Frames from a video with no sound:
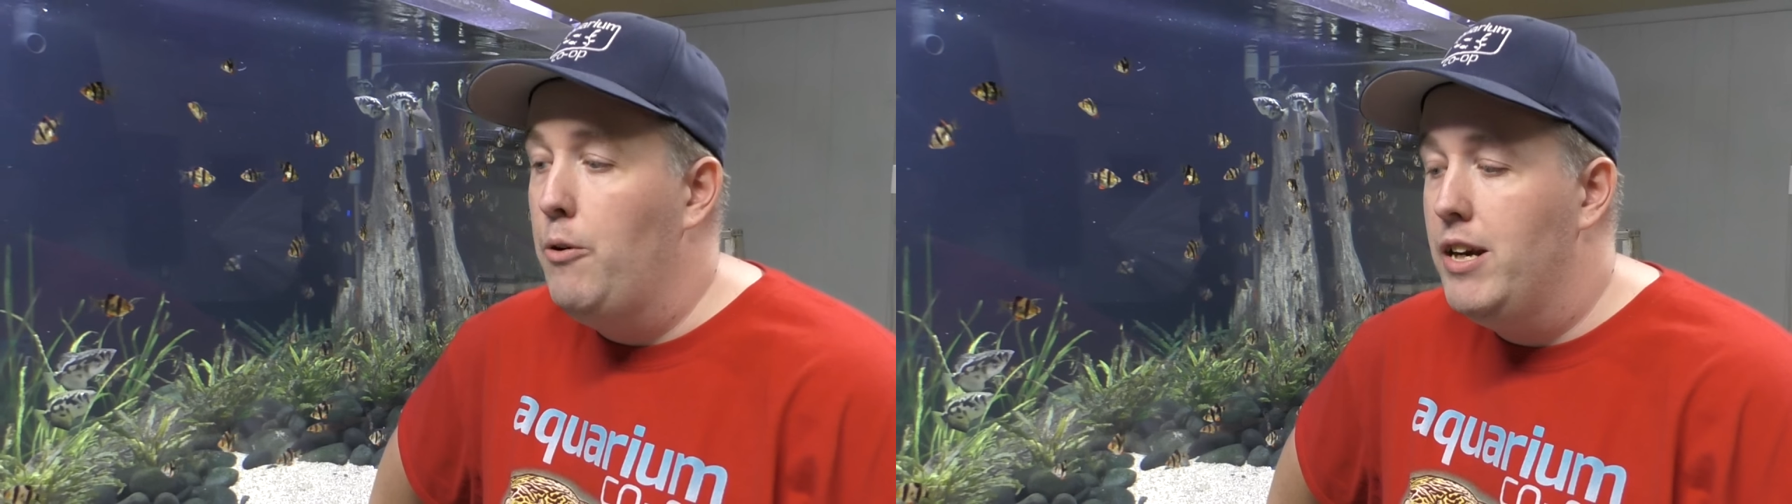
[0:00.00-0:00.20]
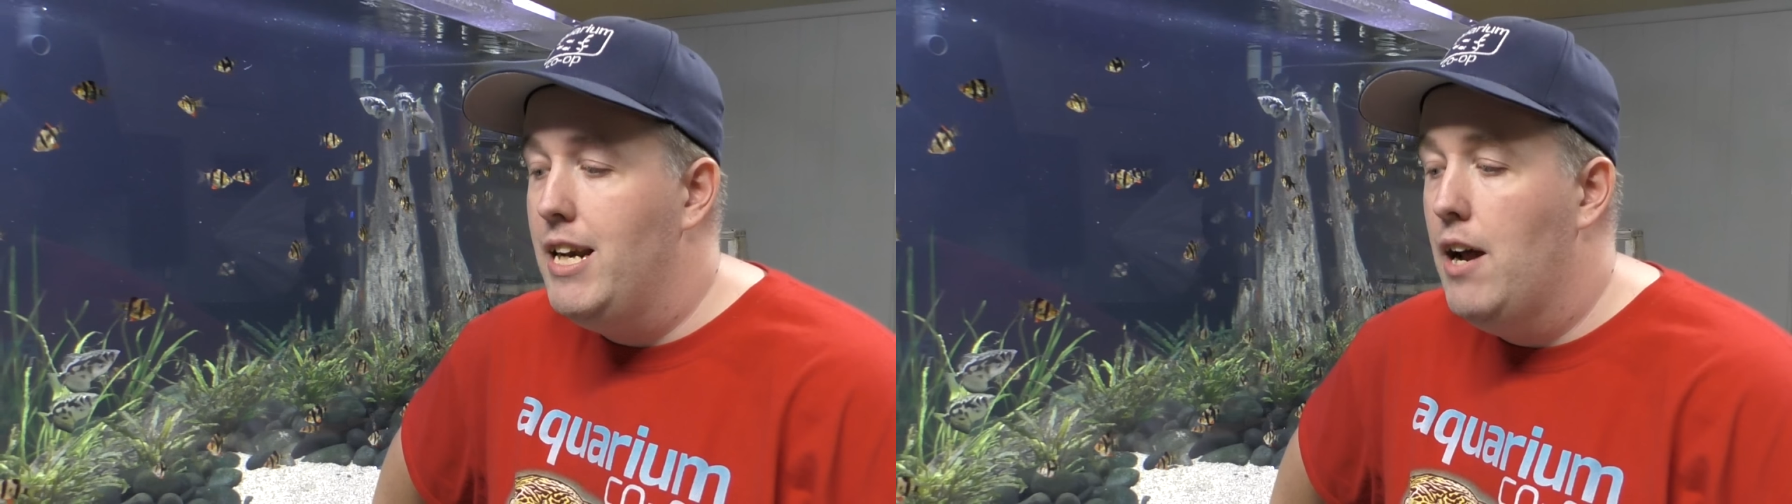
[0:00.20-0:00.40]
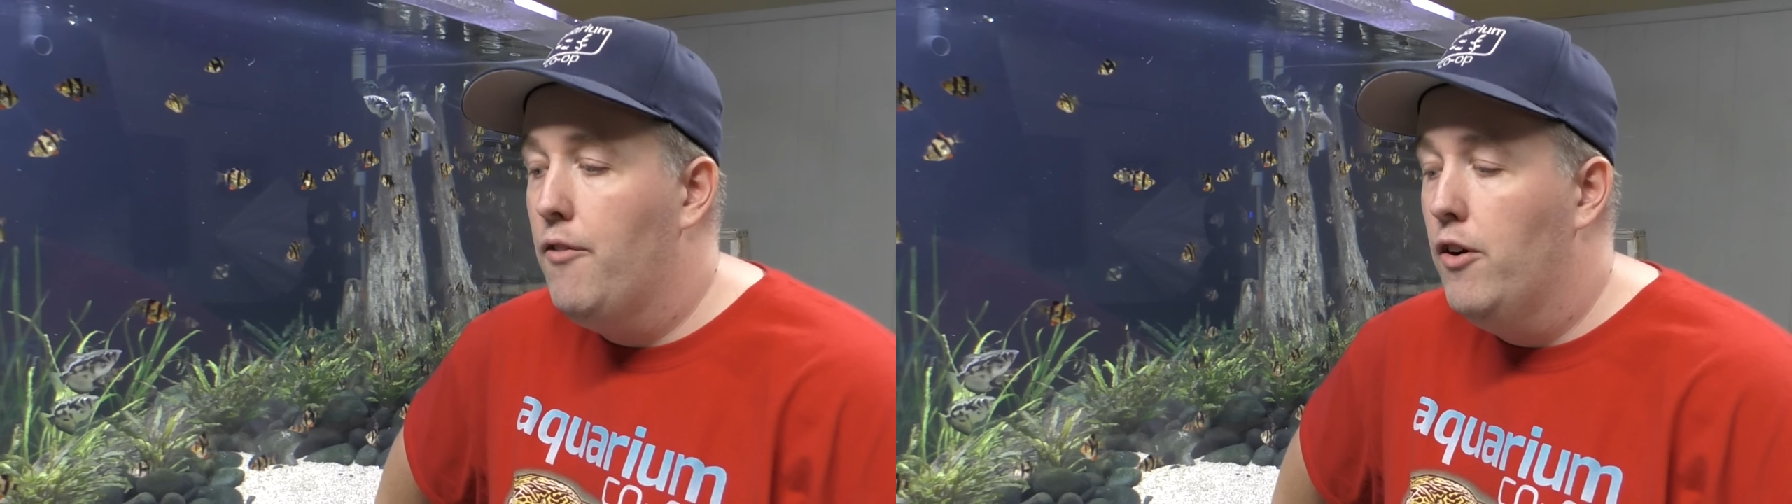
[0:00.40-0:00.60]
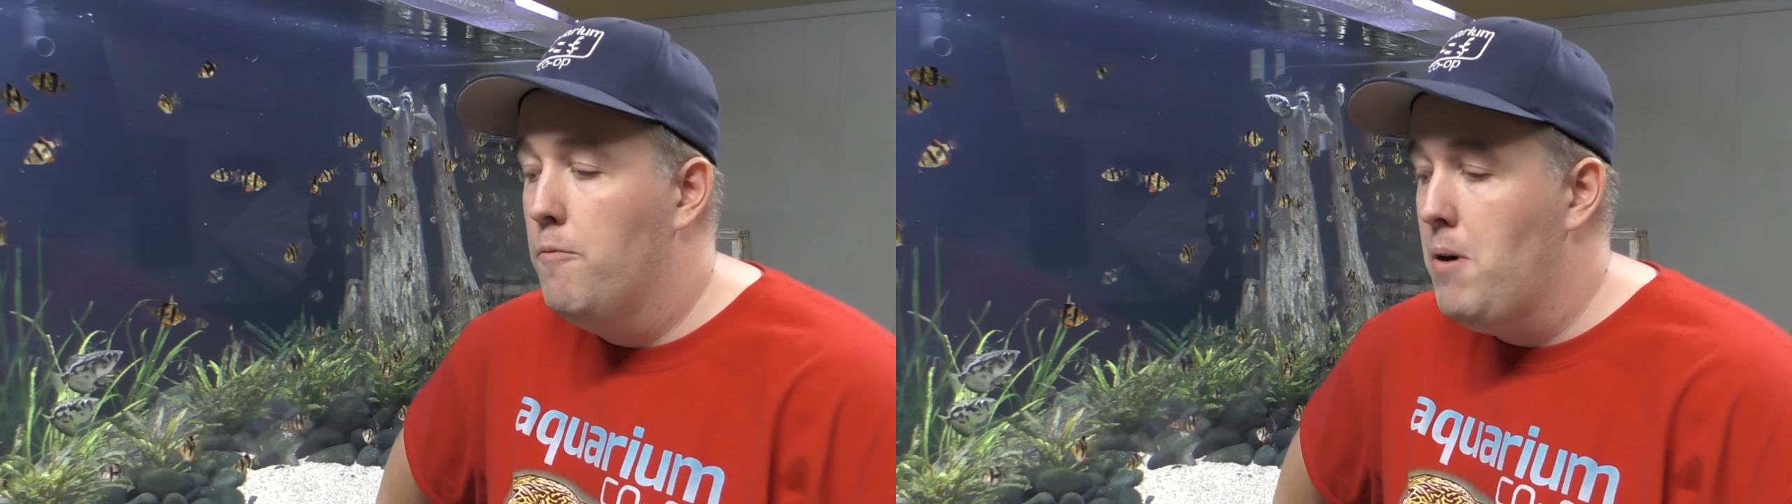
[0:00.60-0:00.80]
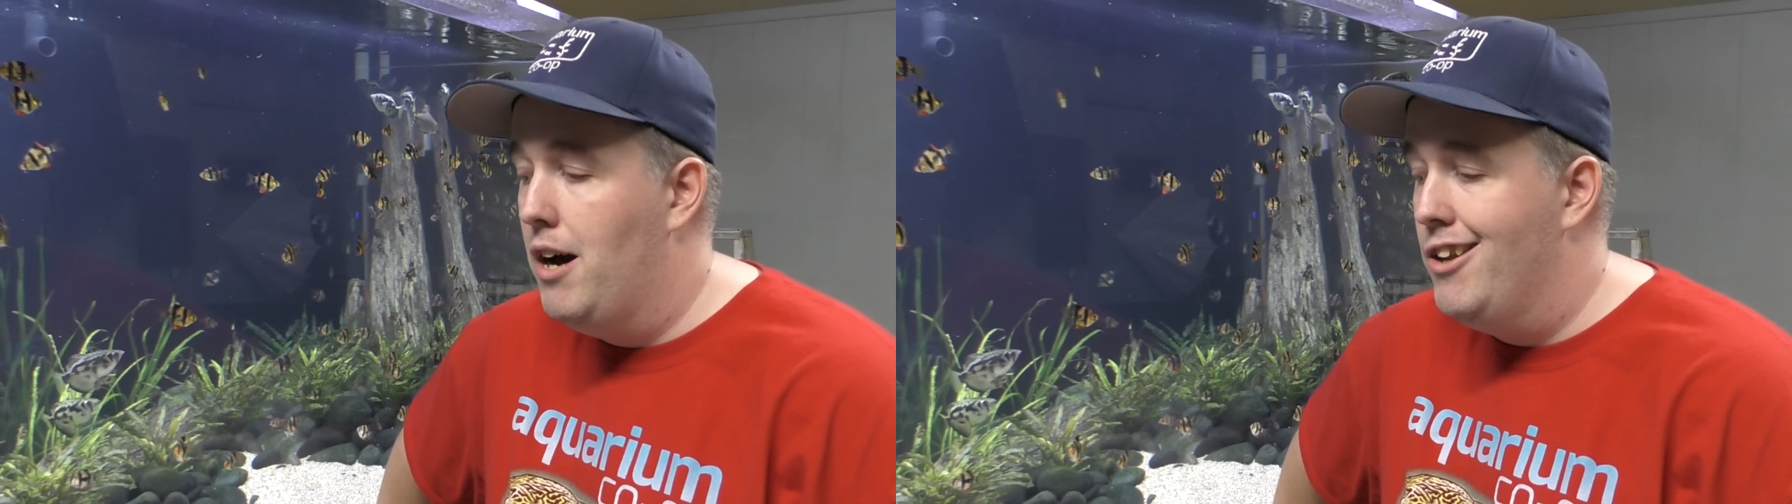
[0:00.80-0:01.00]
I would never
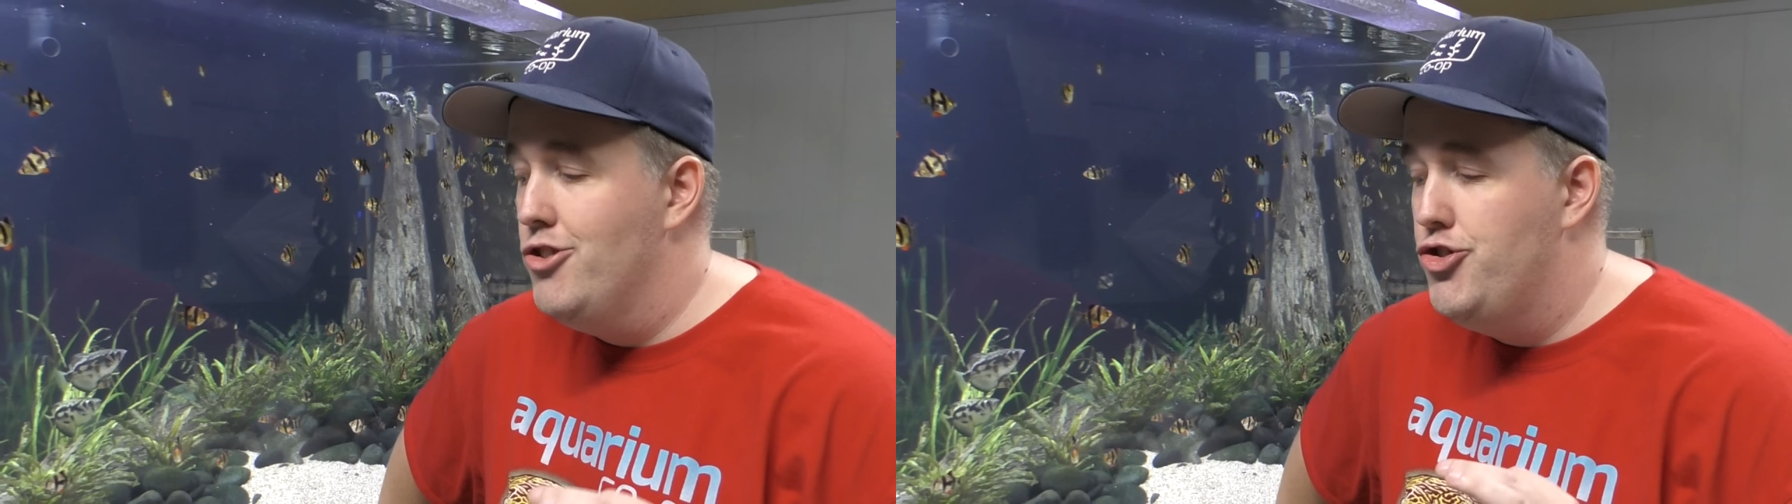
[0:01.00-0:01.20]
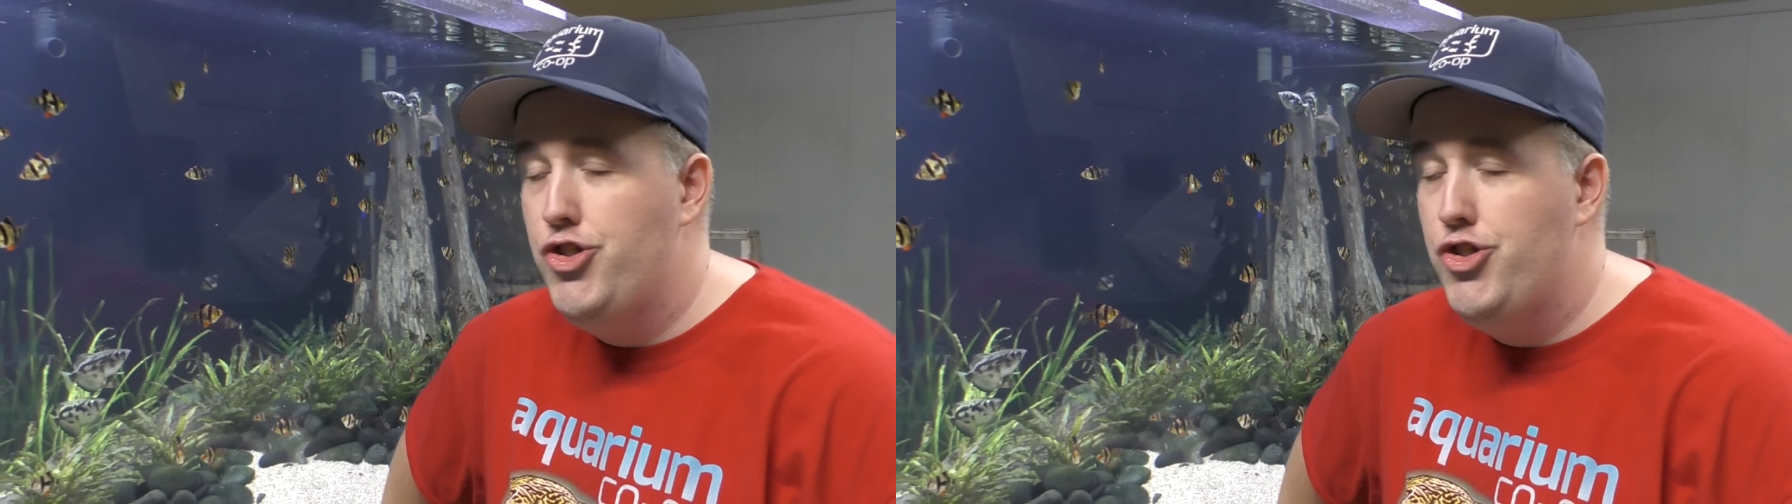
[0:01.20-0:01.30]
have bought it